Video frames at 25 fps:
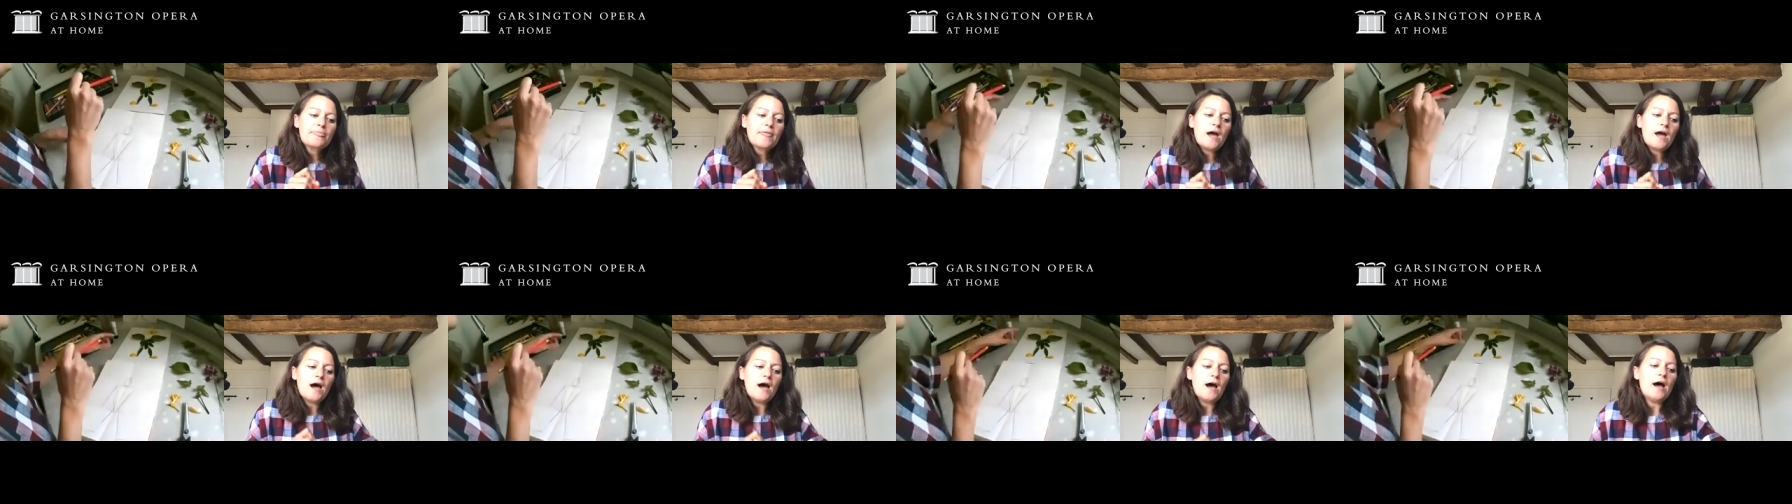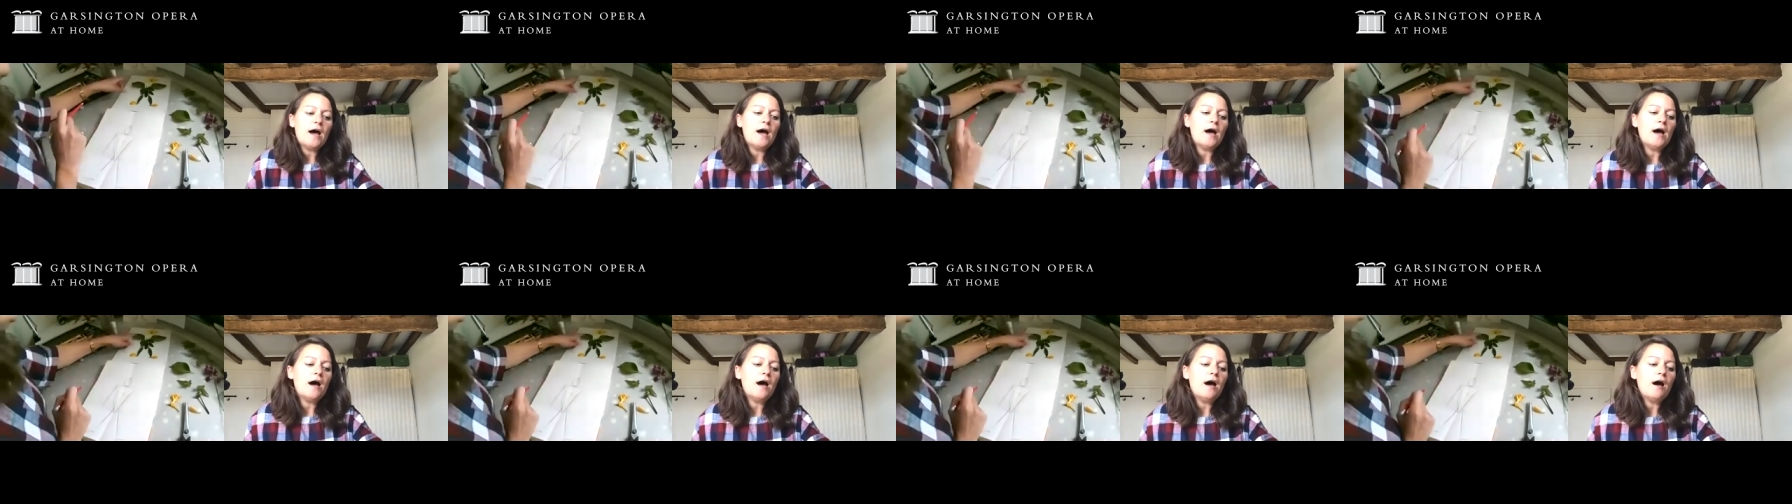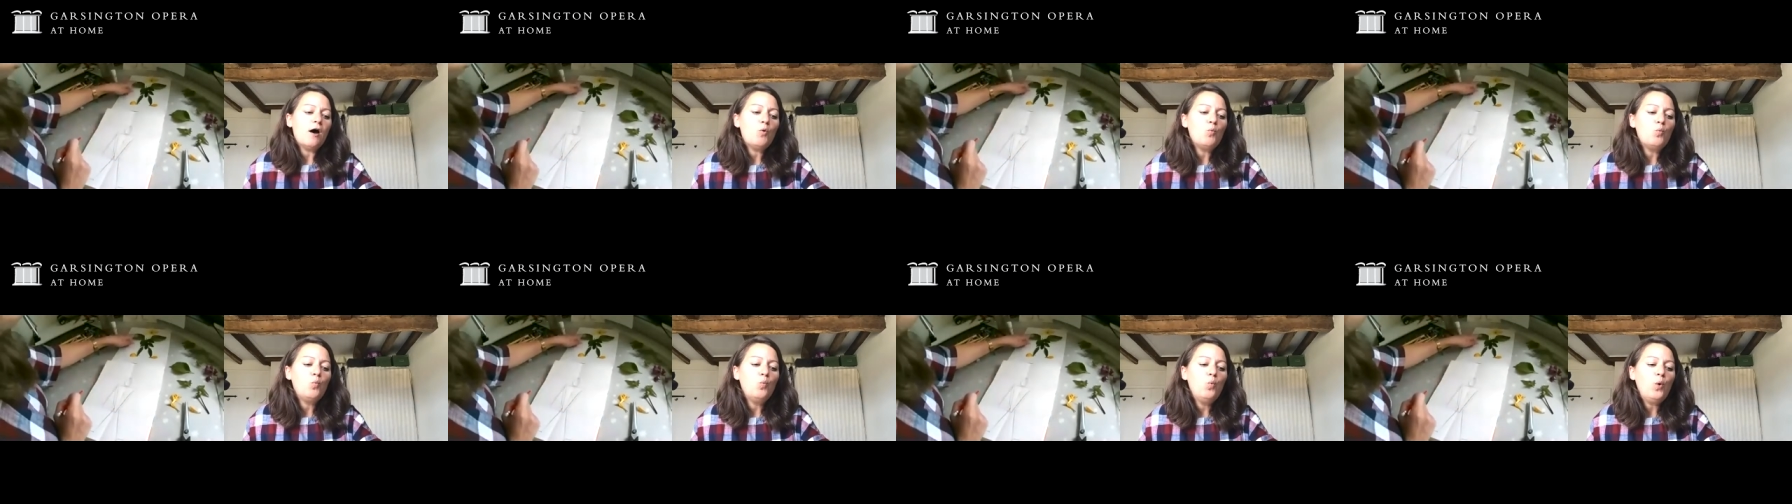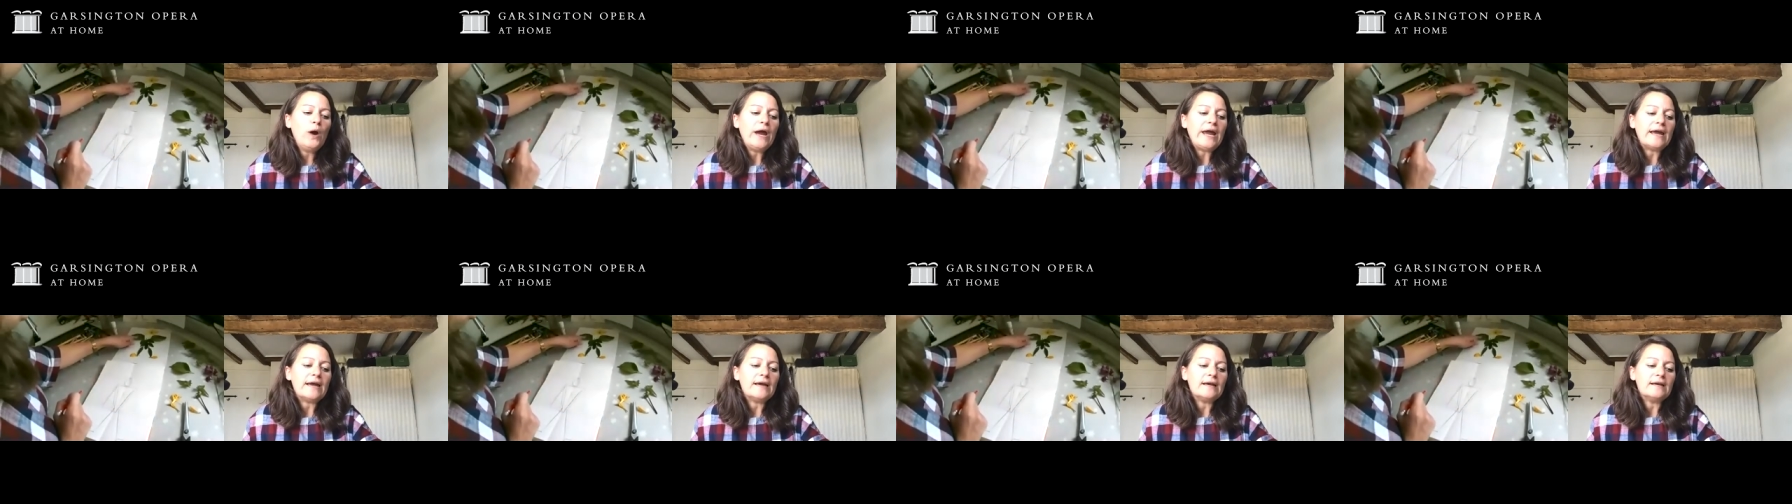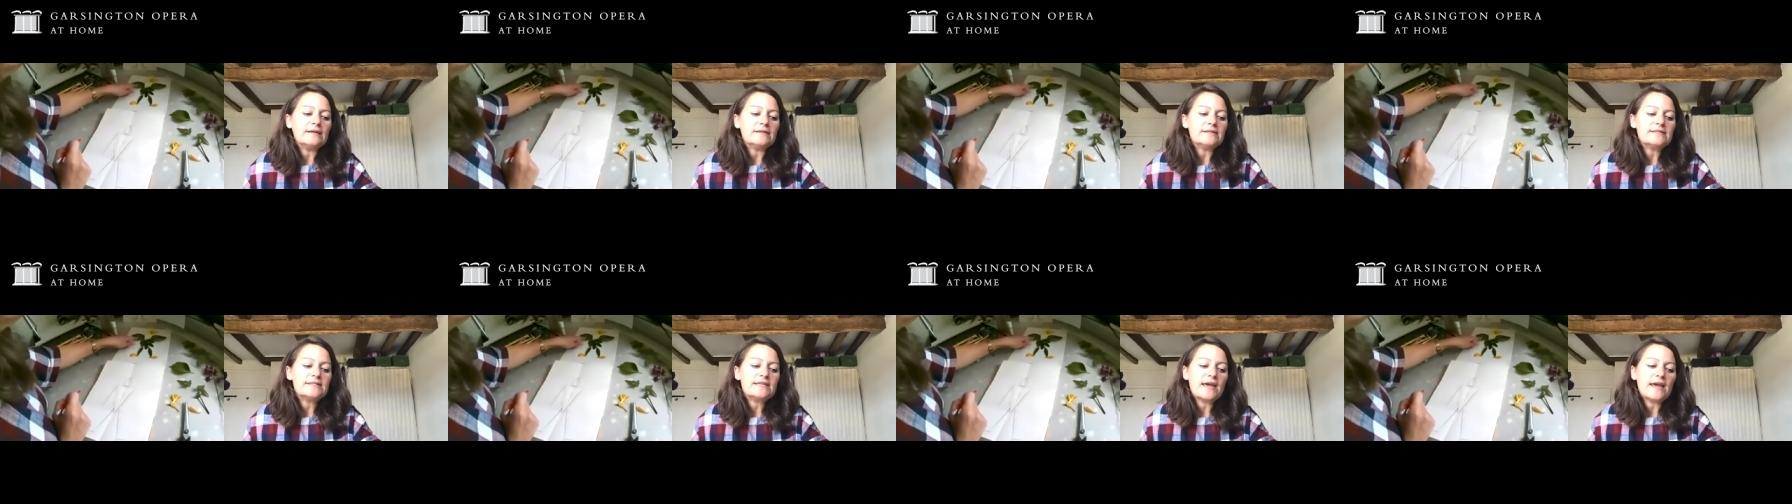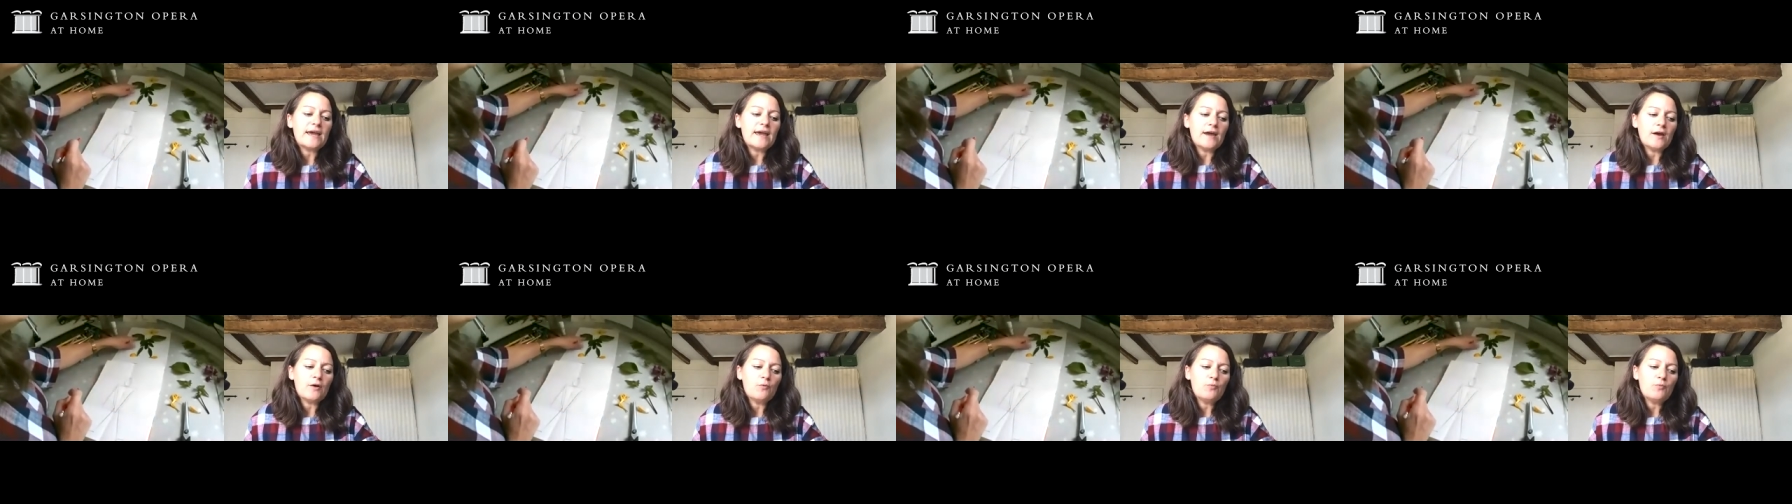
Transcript: uh, wings here,